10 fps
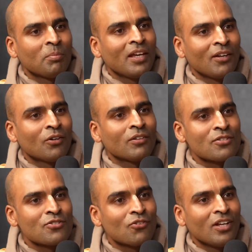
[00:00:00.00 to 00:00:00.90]
being on the
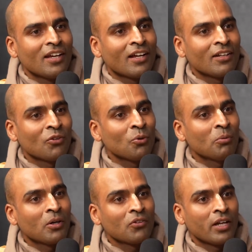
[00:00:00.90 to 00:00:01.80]
street and it's
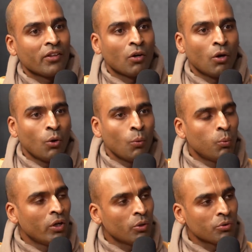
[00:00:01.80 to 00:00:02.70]
almost like the whole
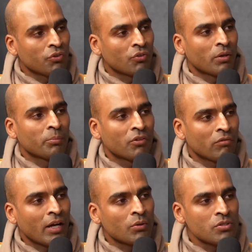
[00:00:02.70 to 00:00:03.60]
world stops
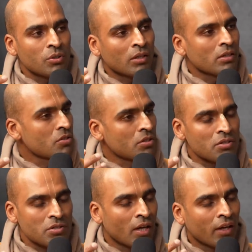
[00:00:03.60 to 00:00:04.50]
around you and it's
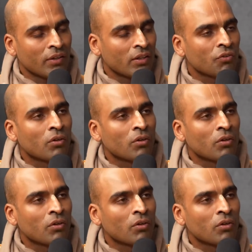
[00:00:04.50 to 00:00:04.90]
just you're having this